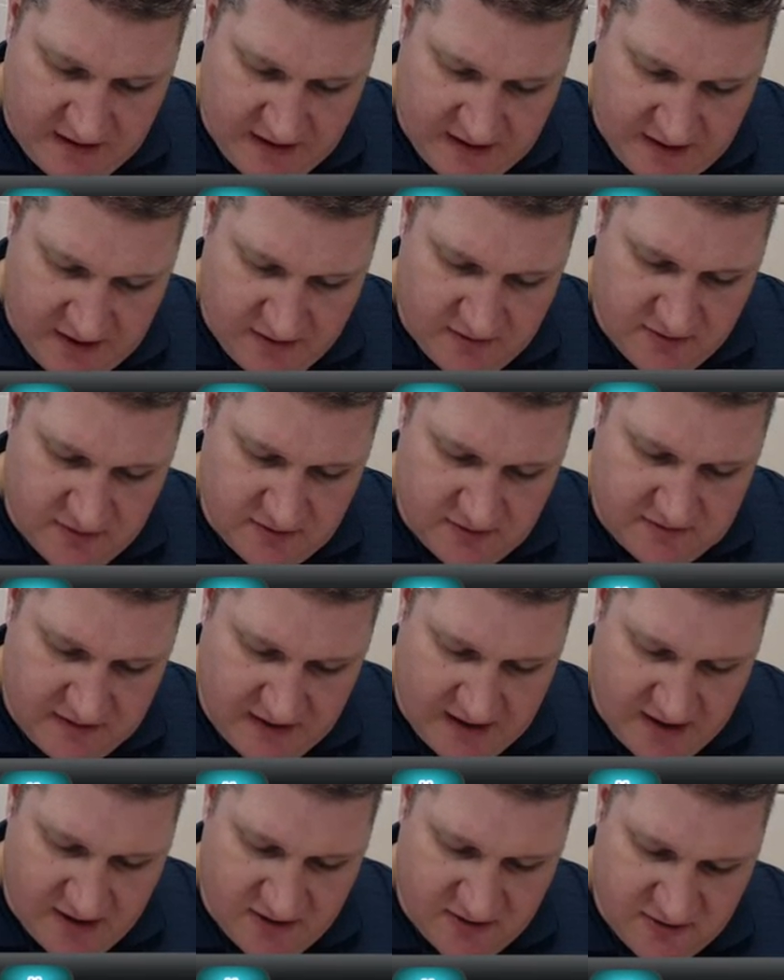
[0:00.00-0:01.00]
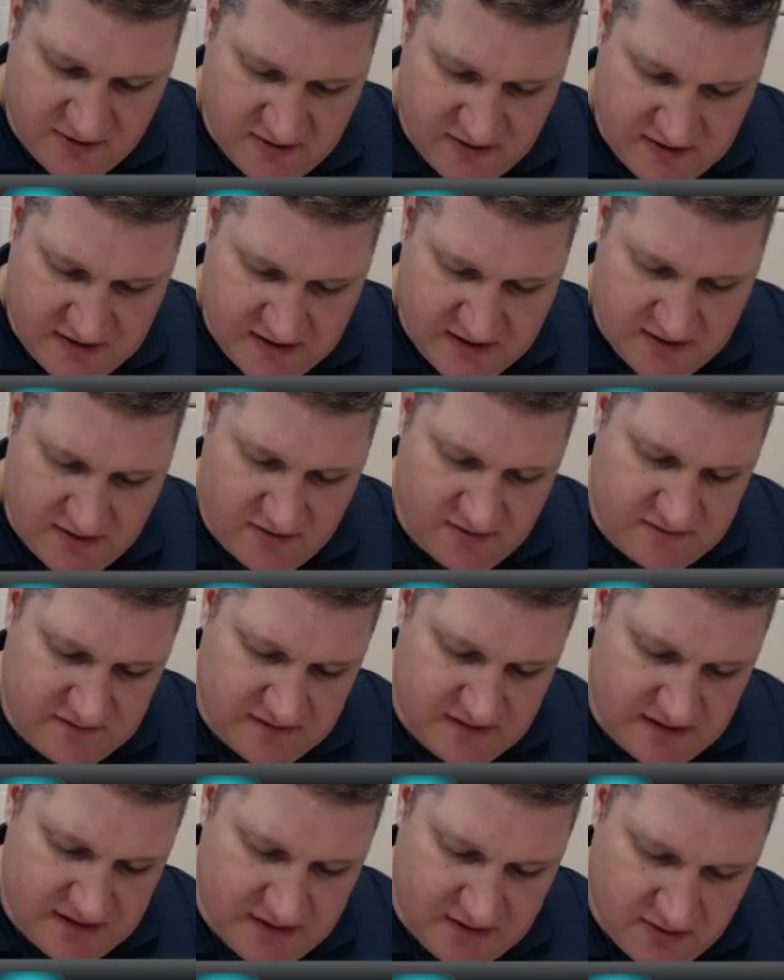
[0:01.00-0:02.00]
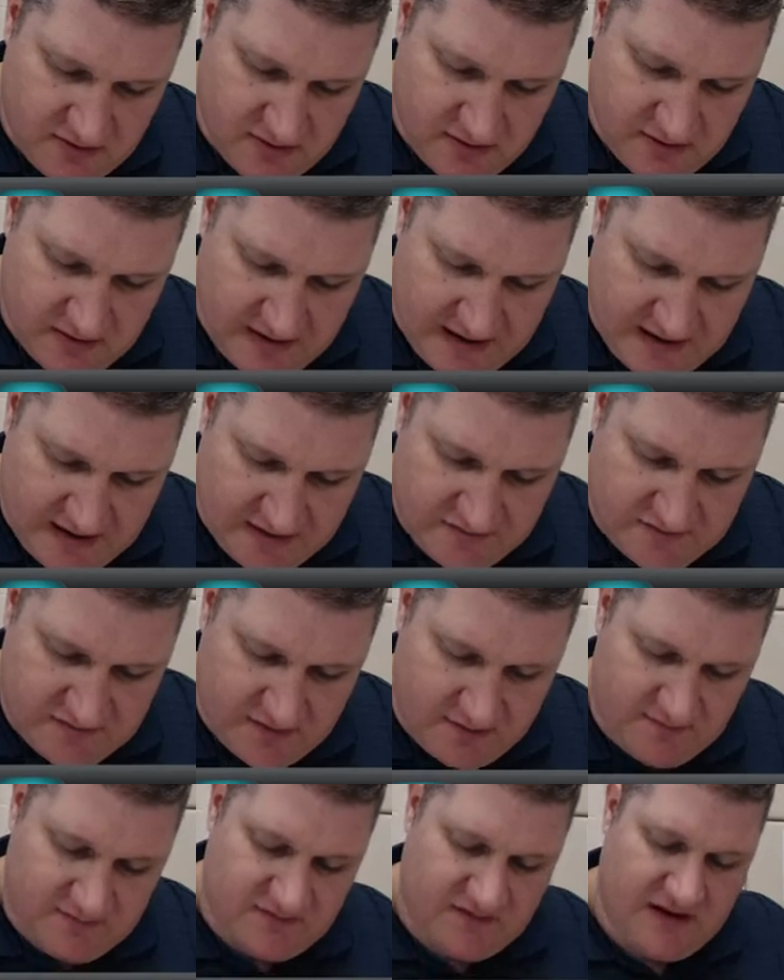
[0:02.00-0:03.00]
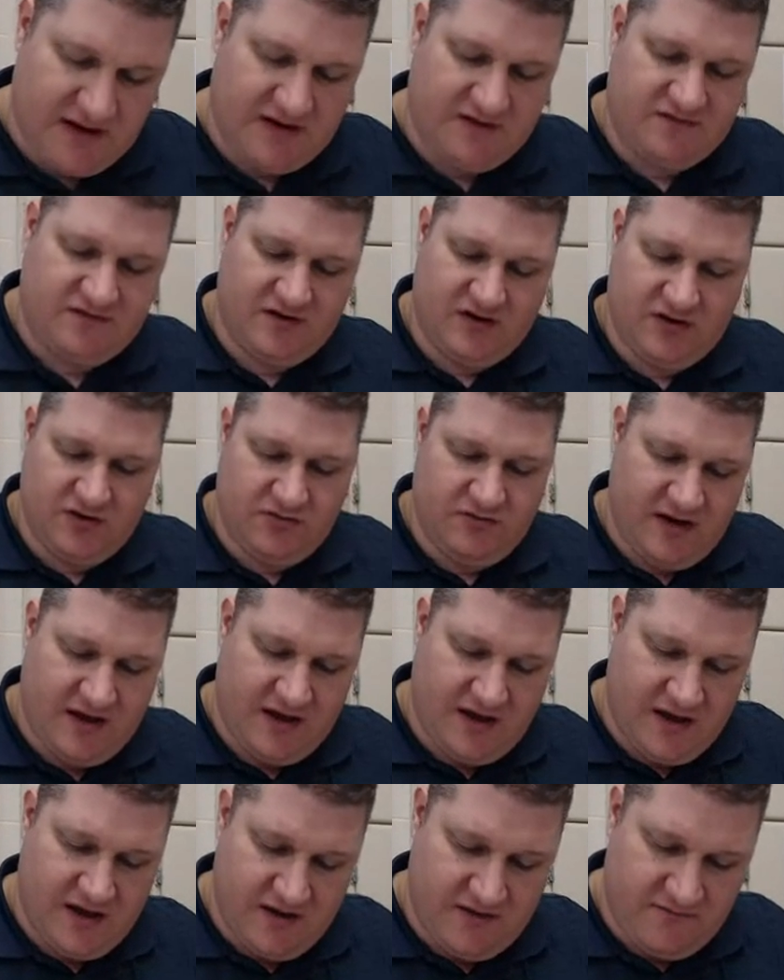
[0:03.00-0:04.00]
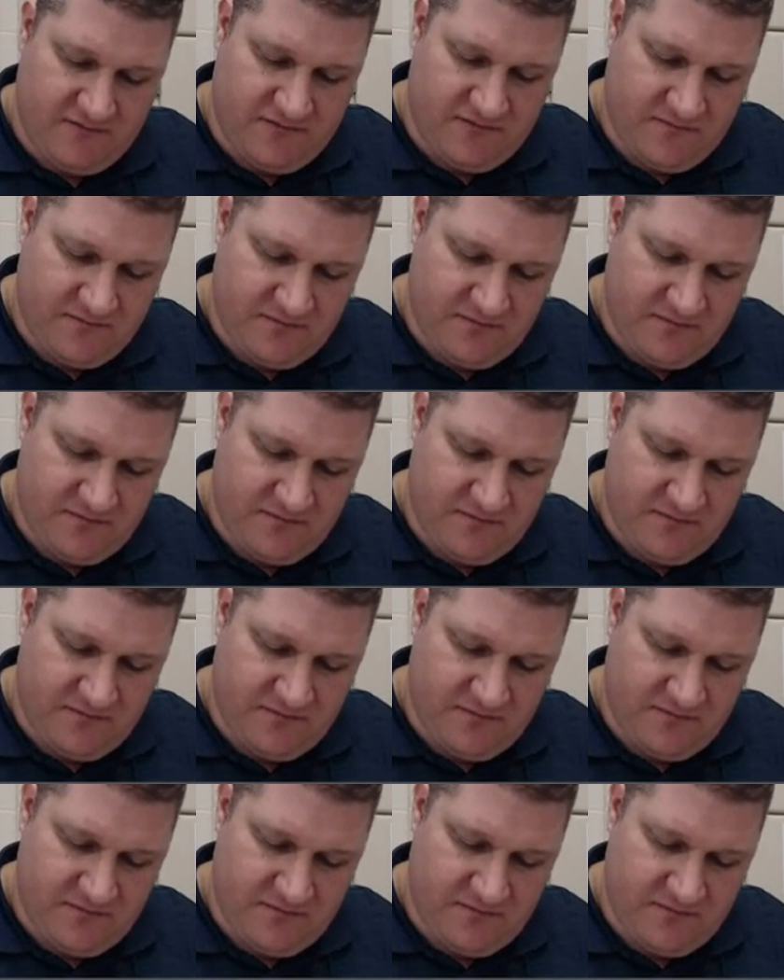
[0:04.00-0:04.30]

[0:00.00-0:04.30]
outer to outer, inner to inner, last times last, and you have